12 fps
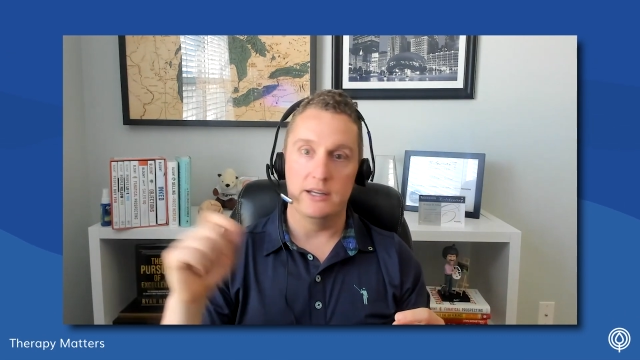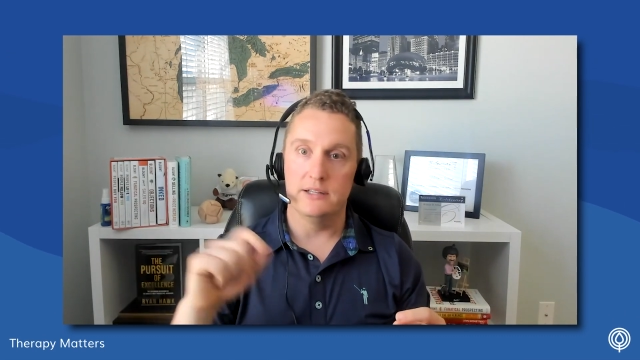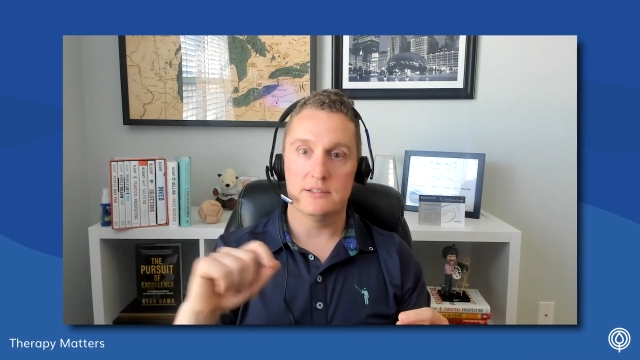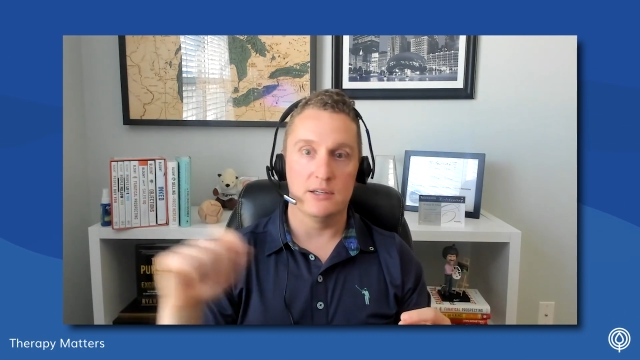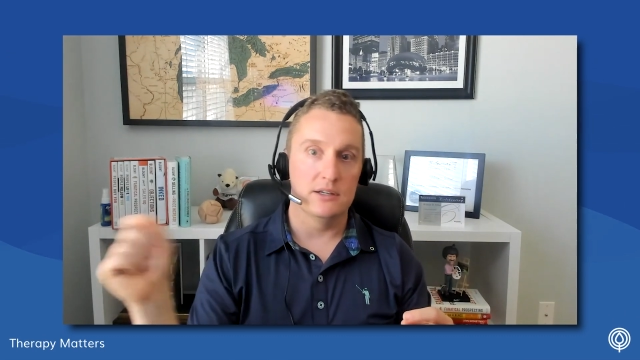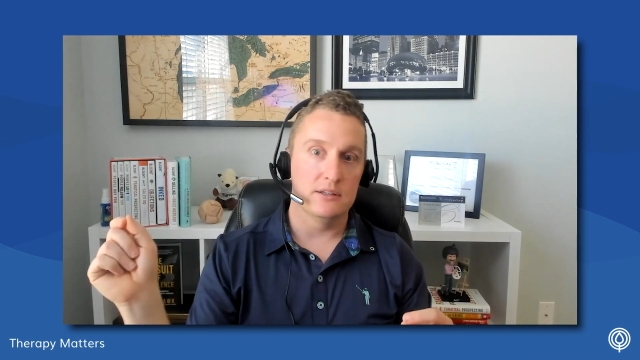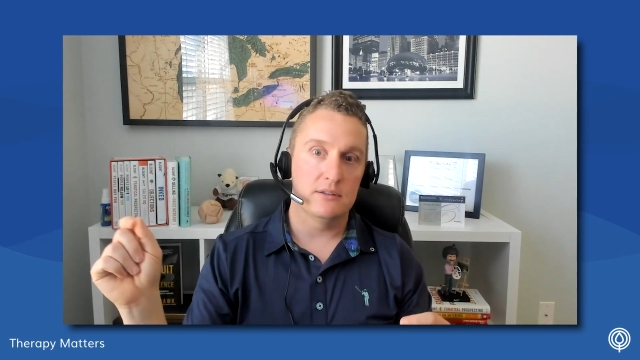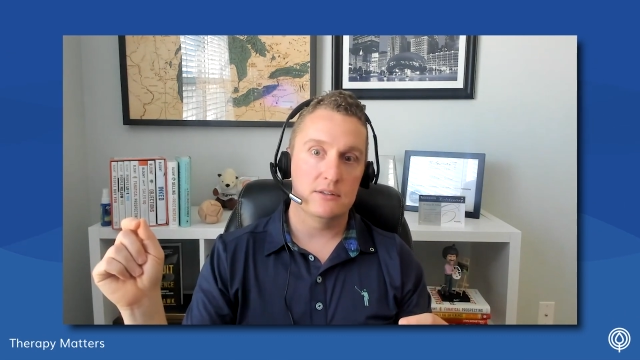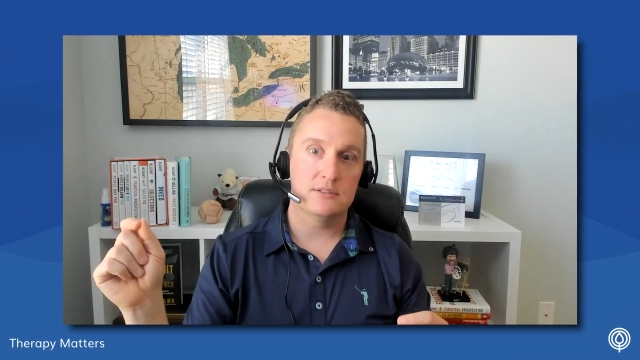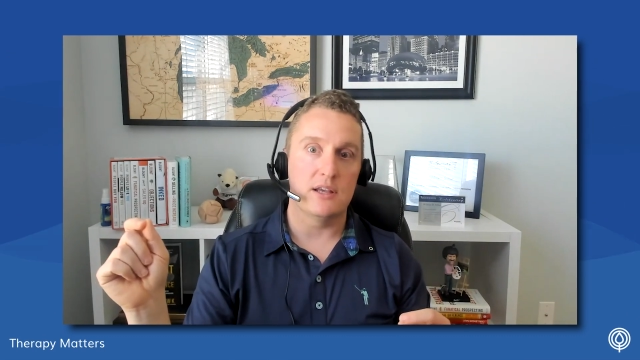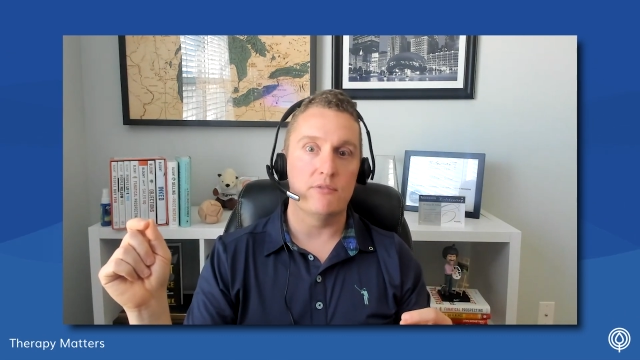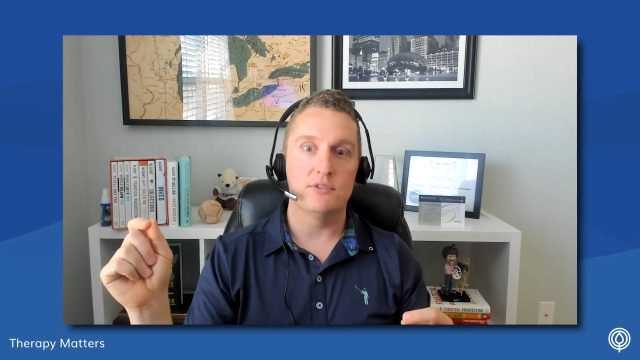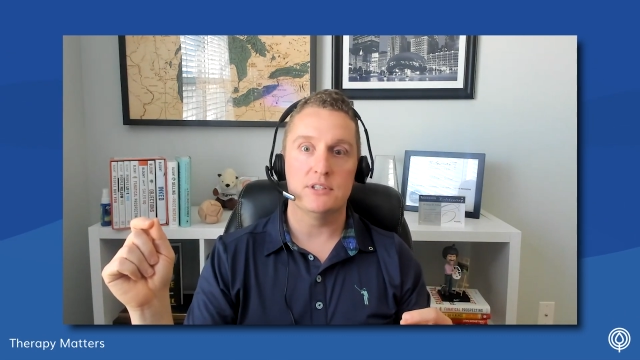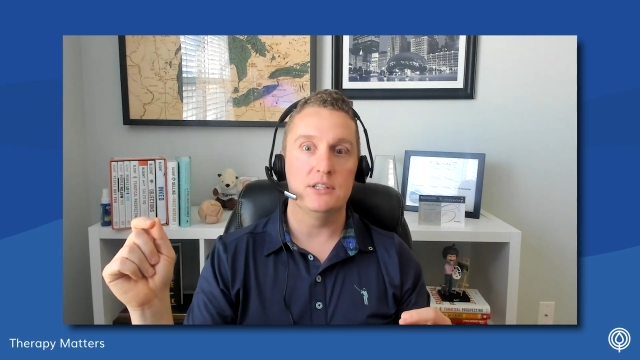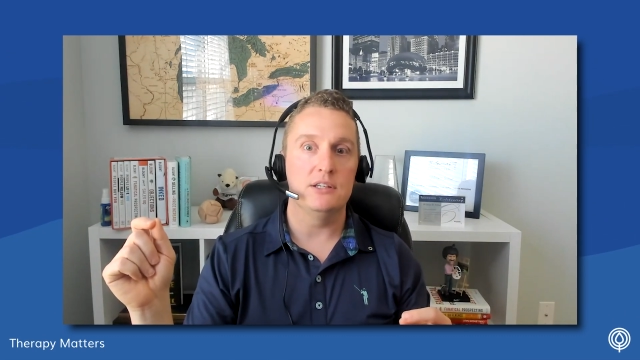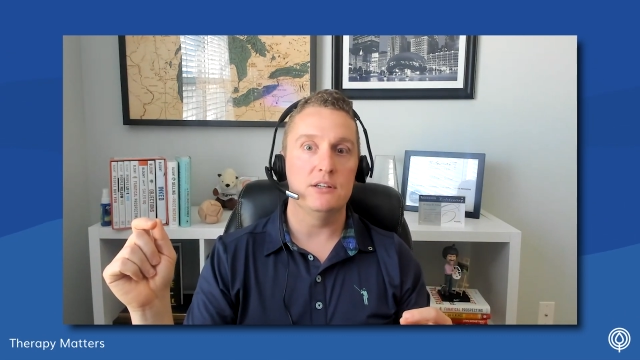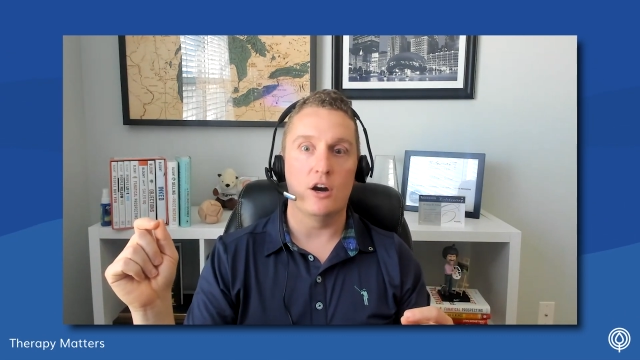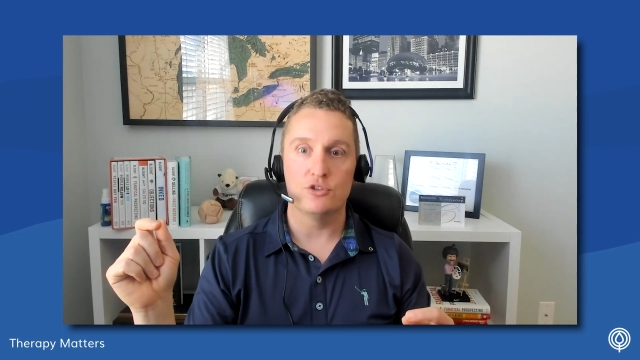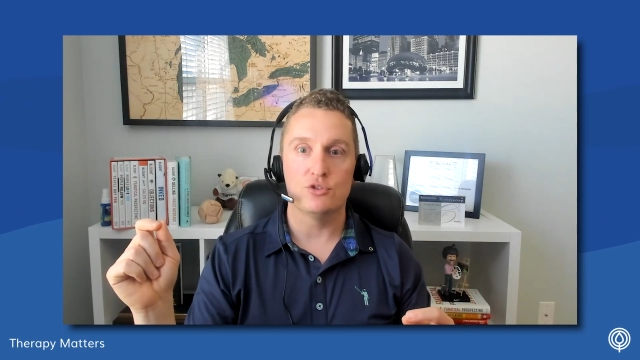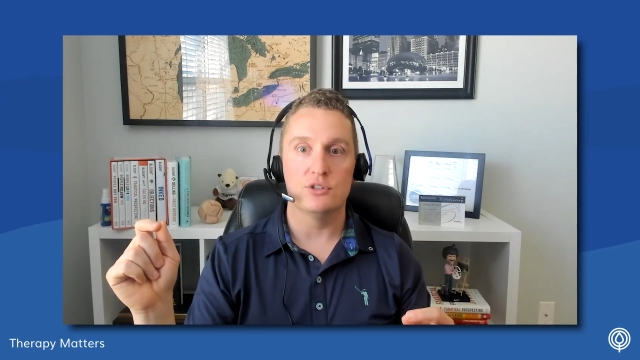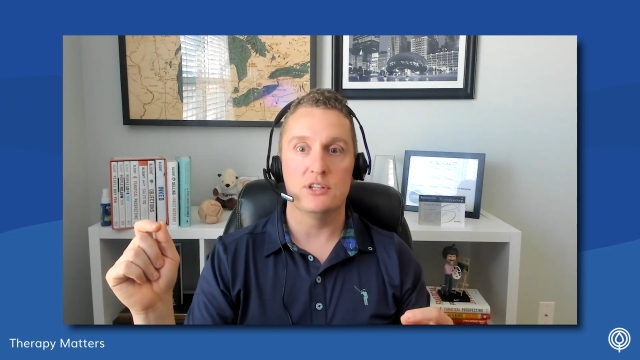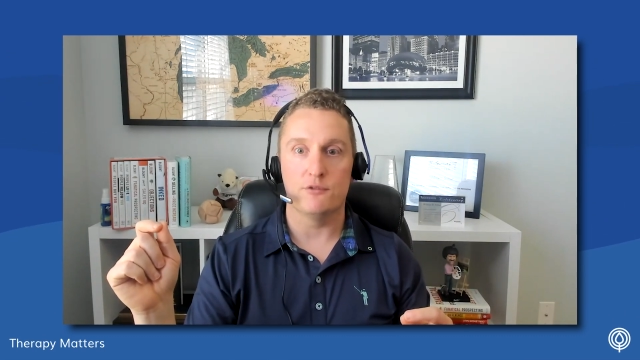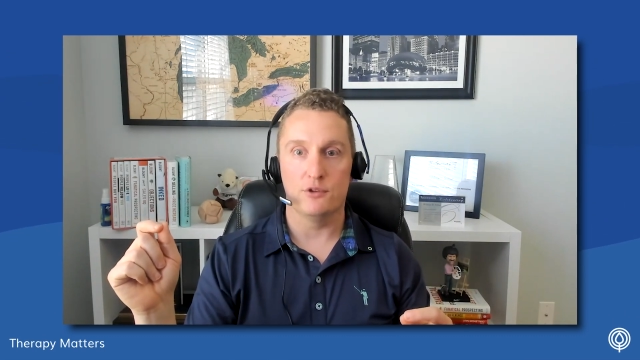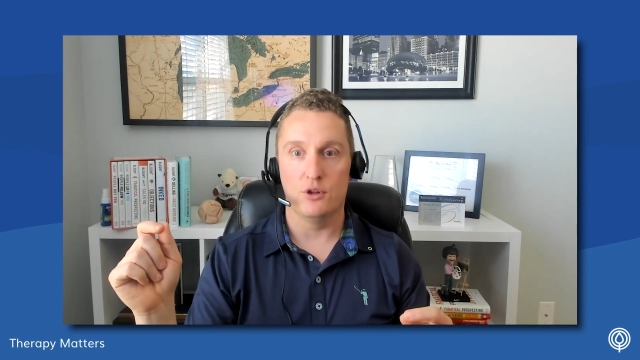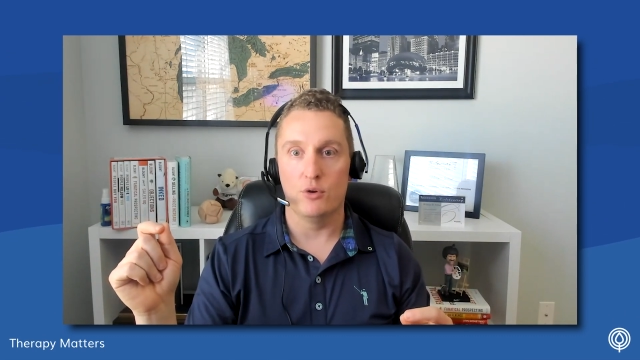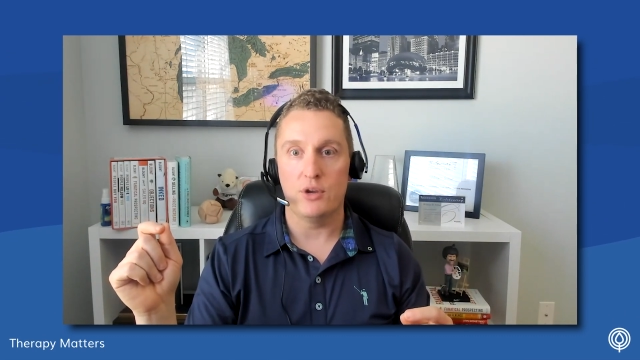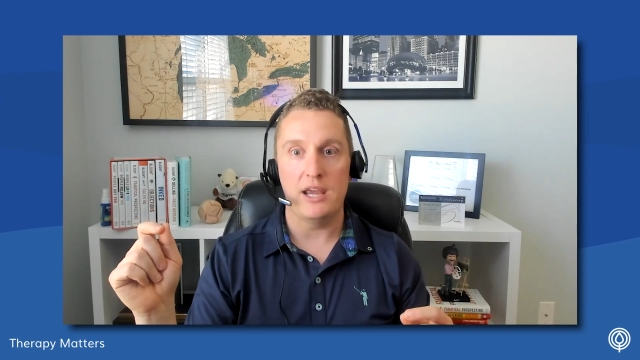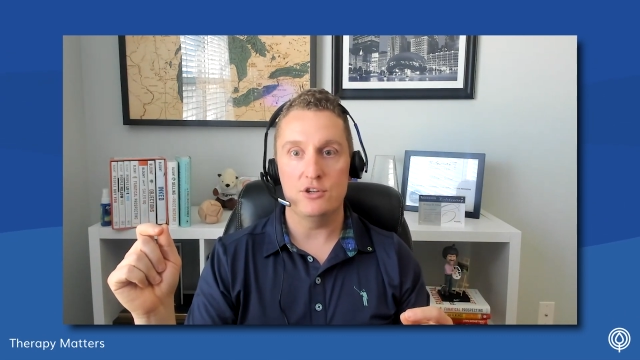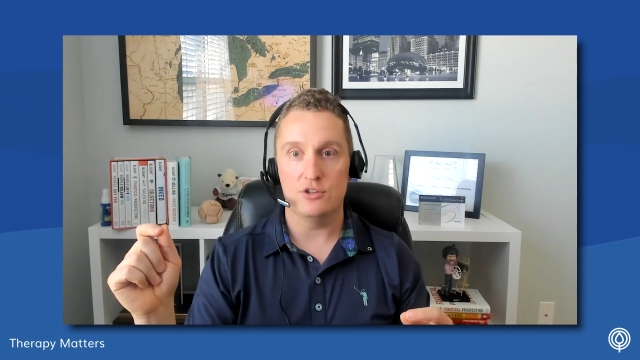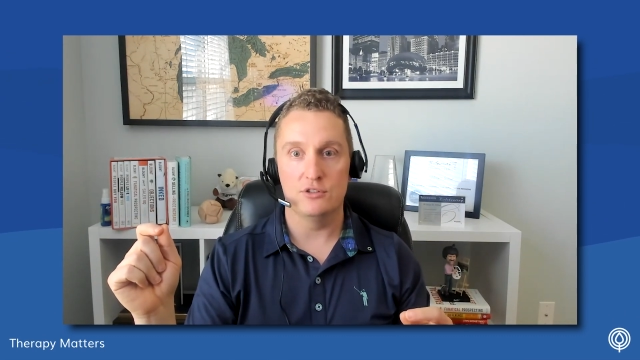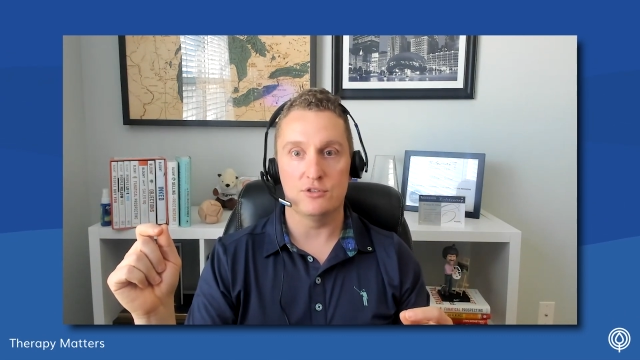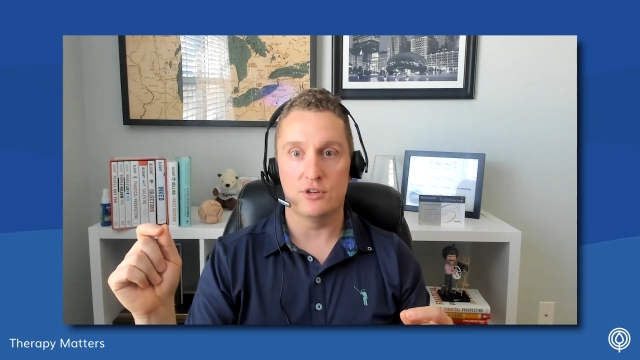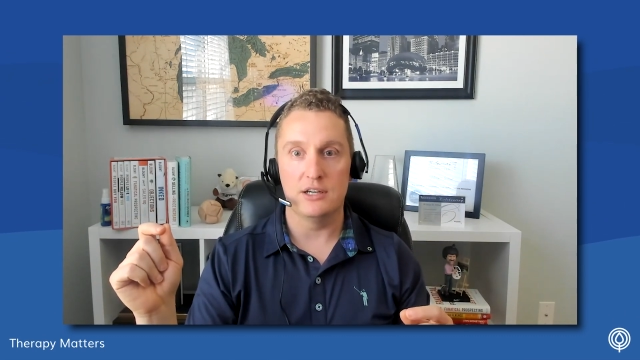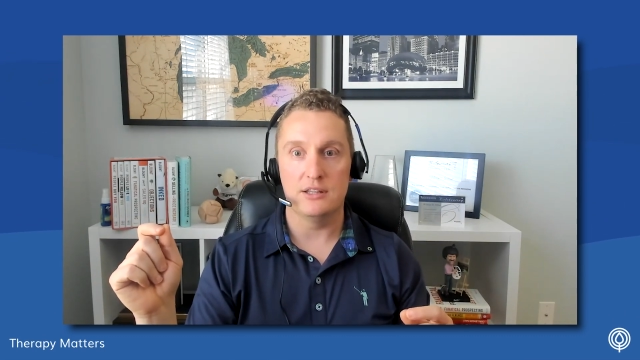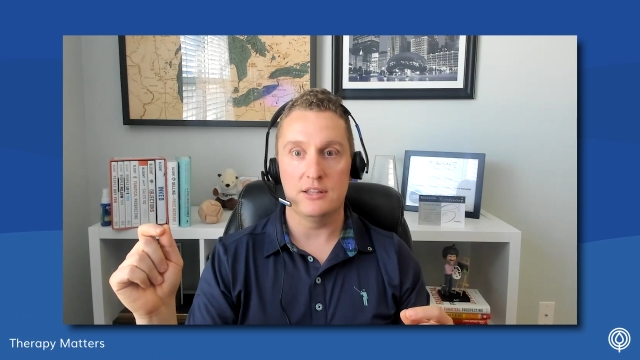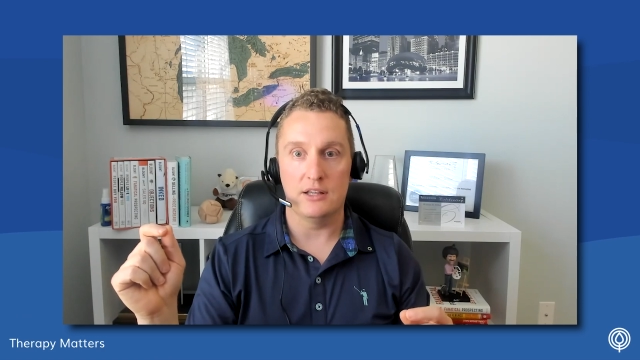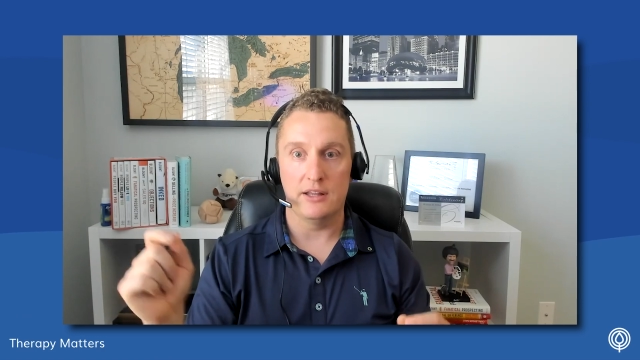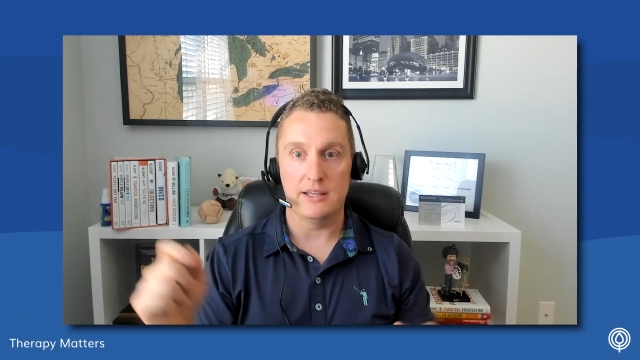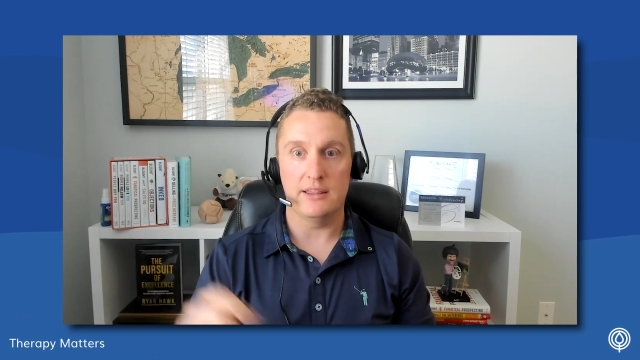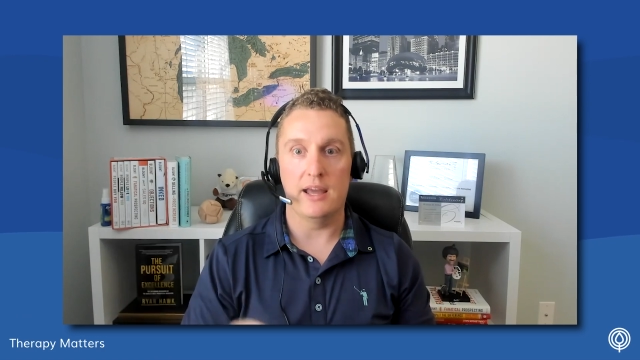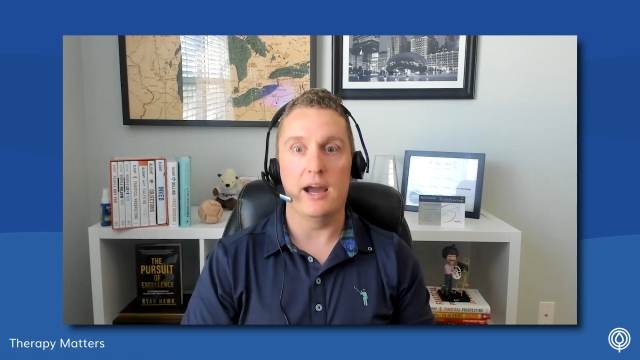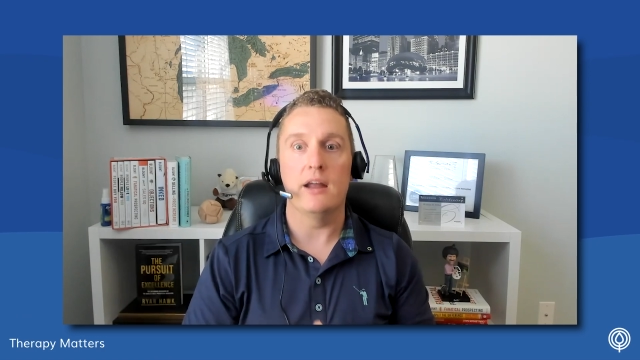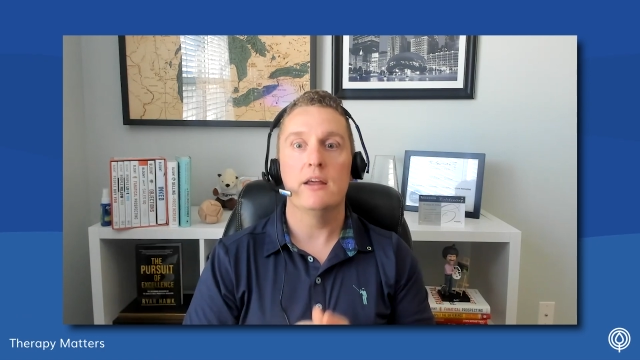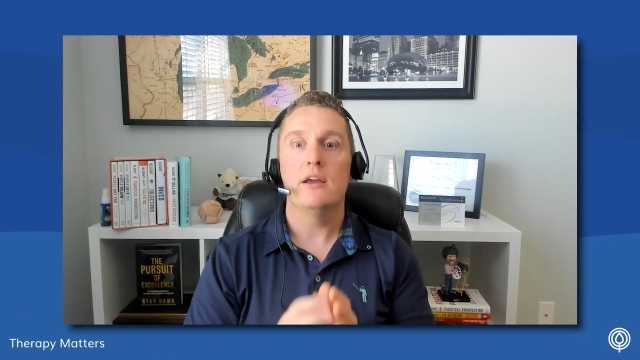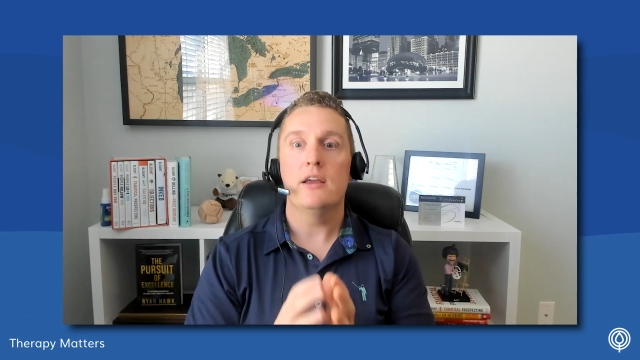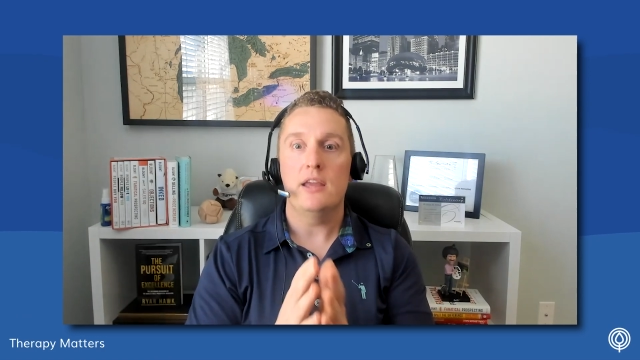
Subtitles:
into 1,700 different locations or anything like that.